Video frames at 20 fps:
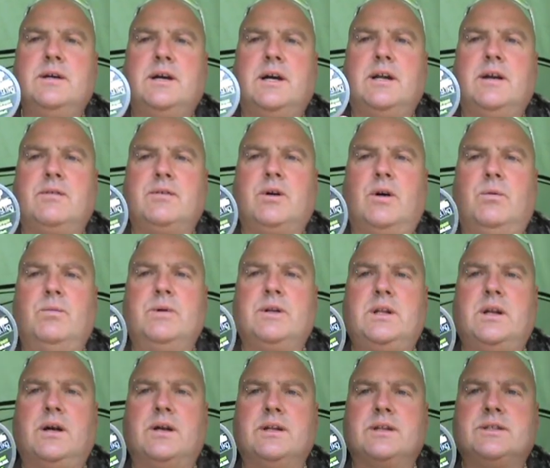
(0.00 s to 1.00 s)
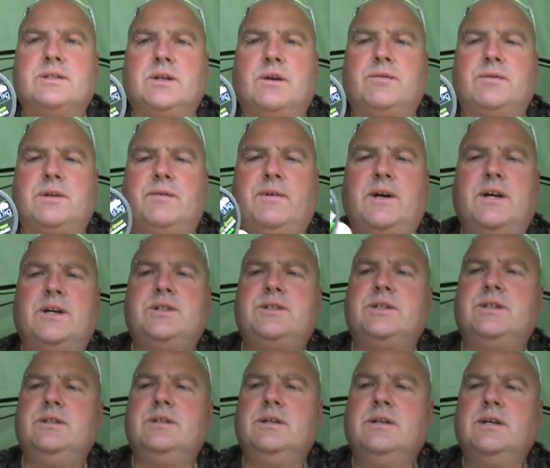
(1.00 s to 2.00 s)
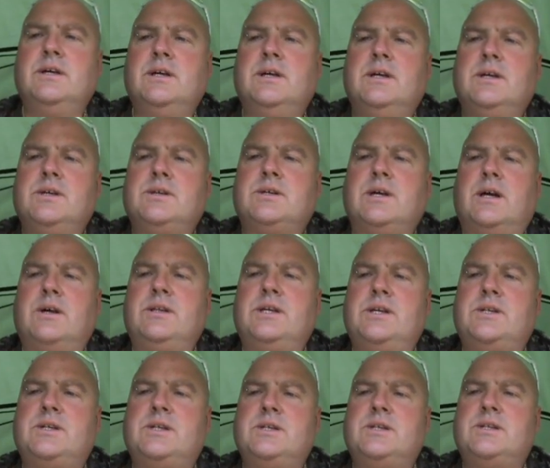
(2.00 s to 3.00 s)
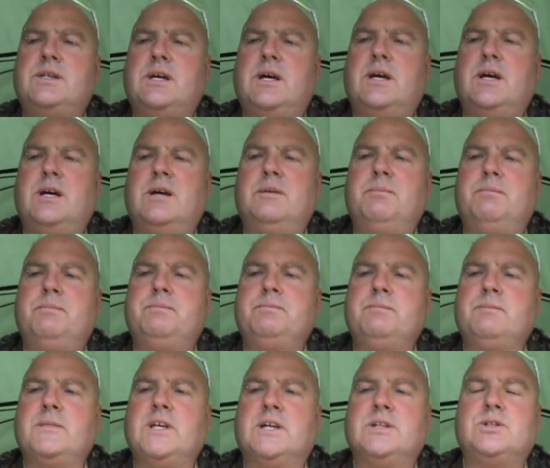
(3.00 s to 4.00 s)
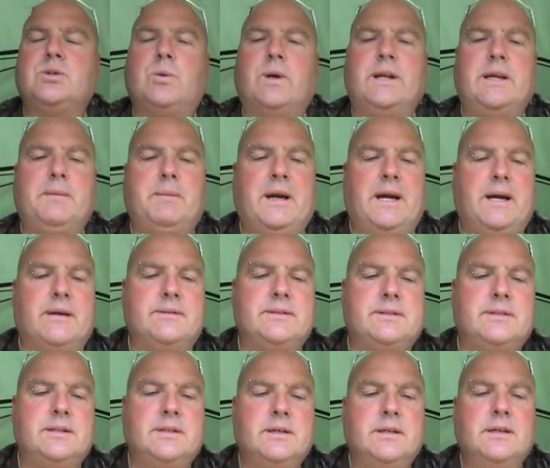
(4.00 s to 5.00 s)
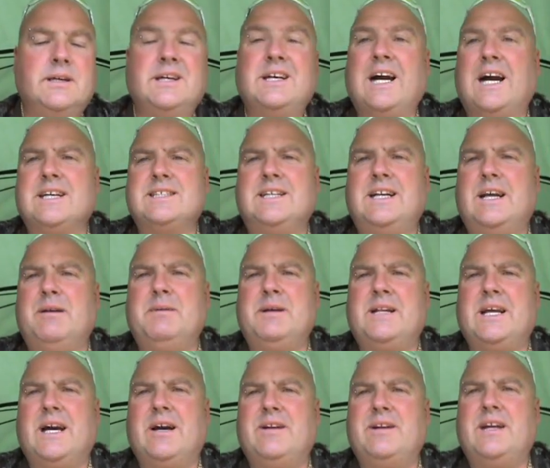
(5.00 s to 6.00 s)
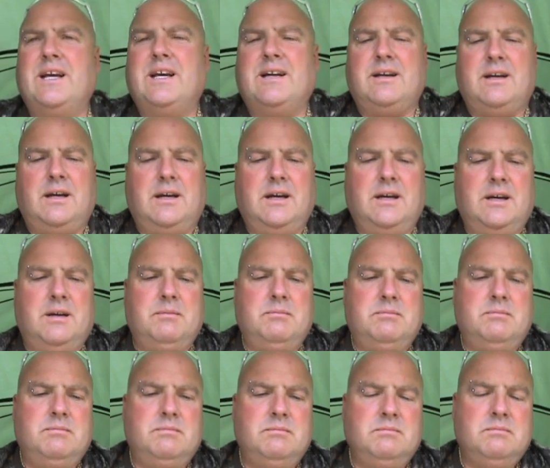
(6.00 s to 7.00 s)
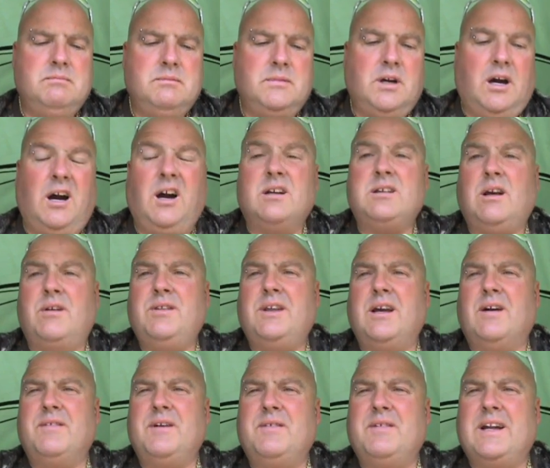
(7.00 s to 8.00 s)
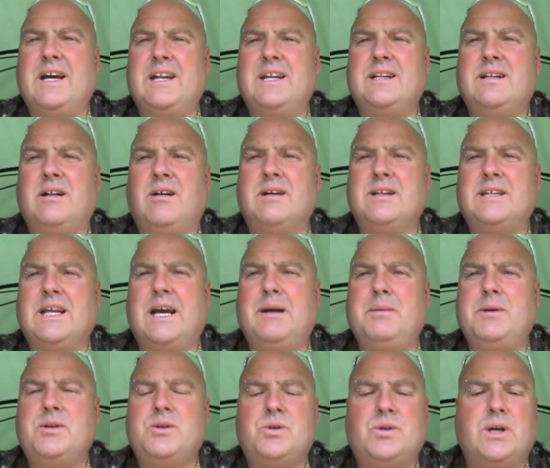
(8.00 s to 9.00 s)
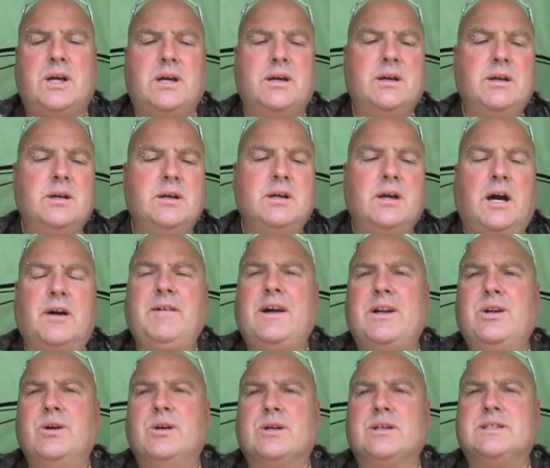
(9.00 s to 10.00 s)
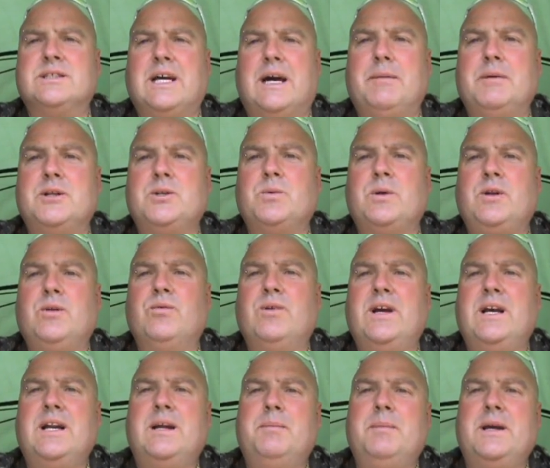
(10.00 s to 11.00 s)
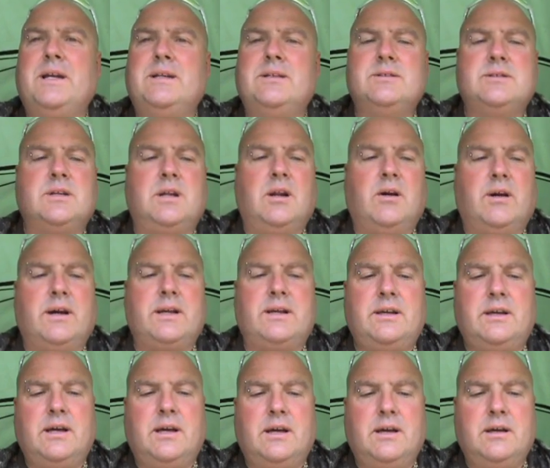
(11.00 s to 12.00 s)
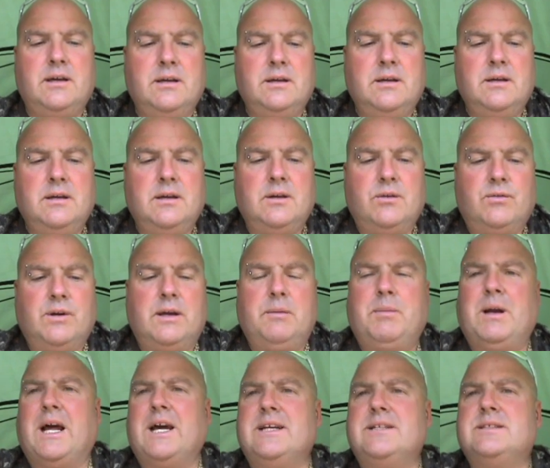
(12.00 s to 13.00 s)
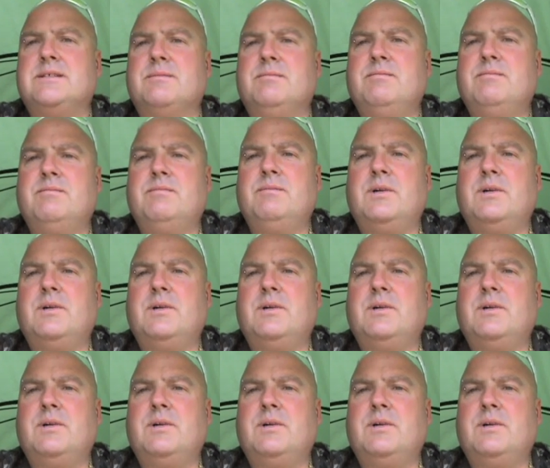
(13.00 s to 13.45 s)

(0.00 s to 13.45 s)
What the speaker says: and I've gone with like the softer version. So this is £20. Hasn't let me down yet. I don't think I've even had it like damaged yet. I've had hooks damaged when you reel them in to like replace them